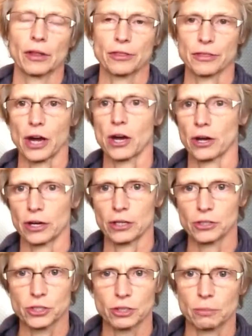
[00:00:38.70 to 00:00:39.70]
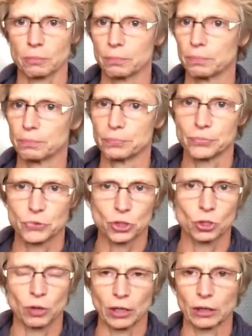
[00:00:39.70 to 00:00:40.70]
thighs are
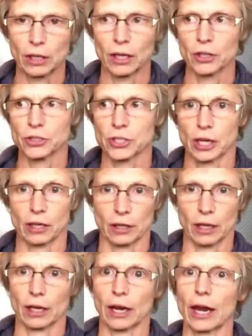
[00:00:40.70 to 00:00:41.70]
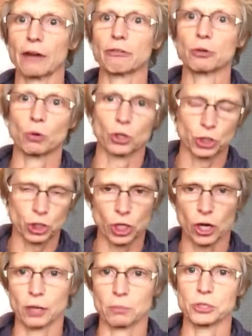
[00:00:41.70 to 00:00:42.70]
doing this, and then everyone
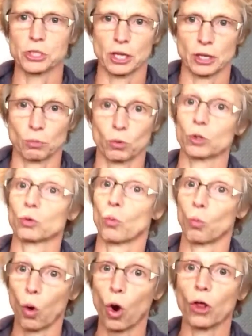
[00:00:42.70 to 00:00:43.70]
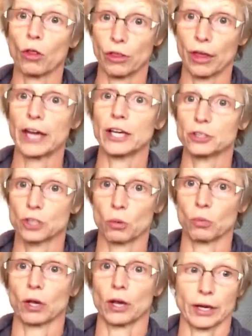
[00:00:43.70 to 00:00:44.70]
chimes in with what they
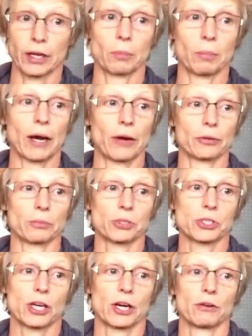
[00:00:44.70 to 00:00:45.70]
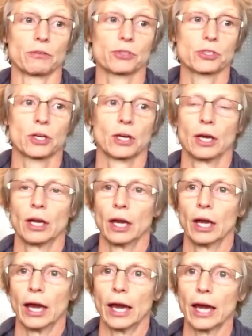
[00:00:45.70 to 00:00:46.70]
don't like about themselves.
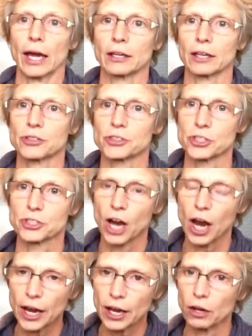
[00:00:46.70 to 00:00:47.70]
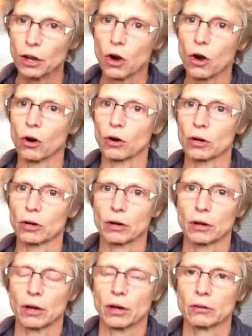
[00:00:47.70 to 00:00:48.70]
And it's a dialogue
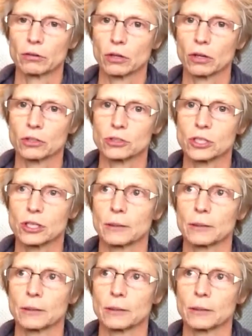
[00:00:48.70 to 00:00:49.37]
that